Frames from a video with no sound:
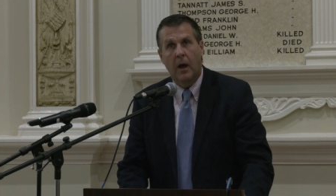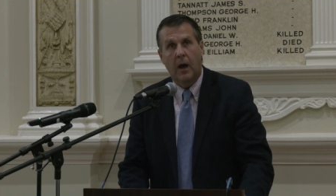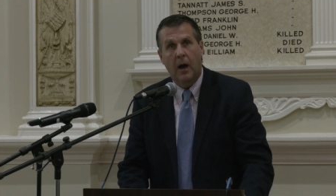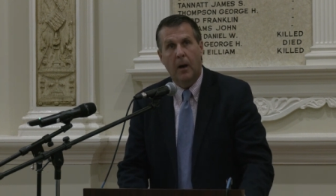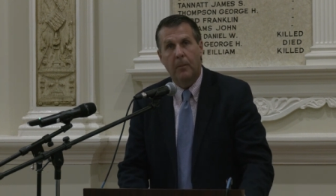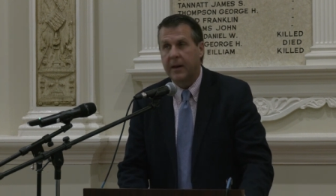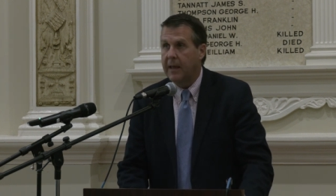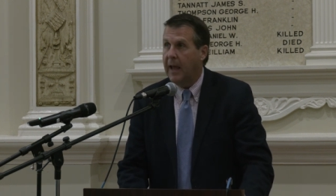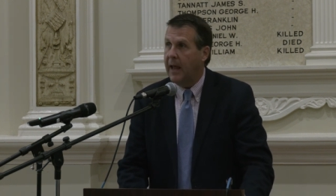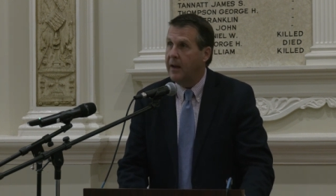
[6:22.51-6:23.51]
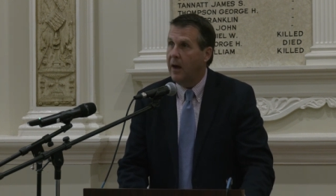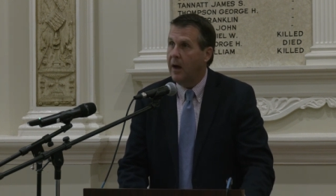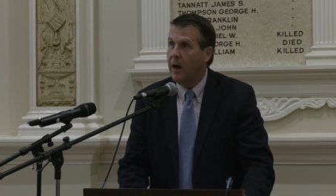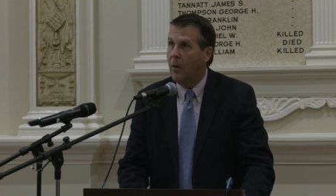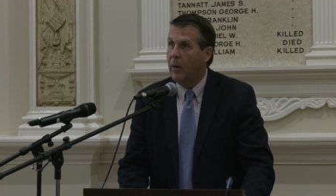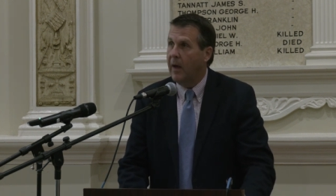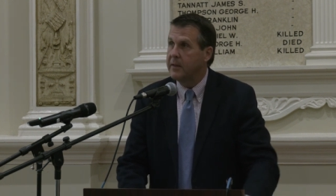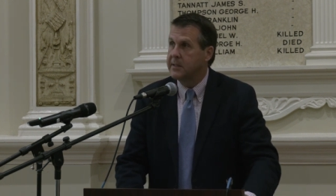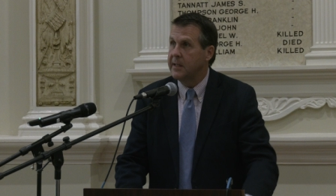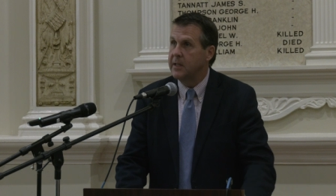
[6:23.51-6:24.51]
Uh, but again, uh, we are the
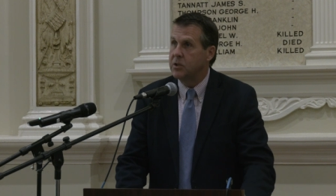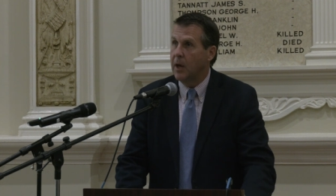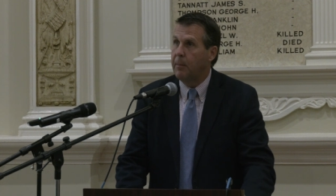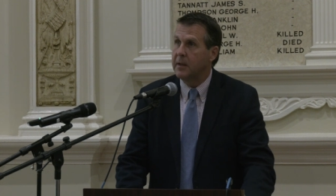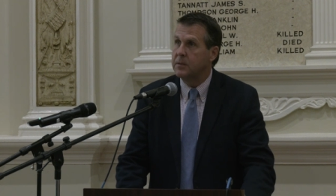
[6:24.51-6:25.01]
City of Champions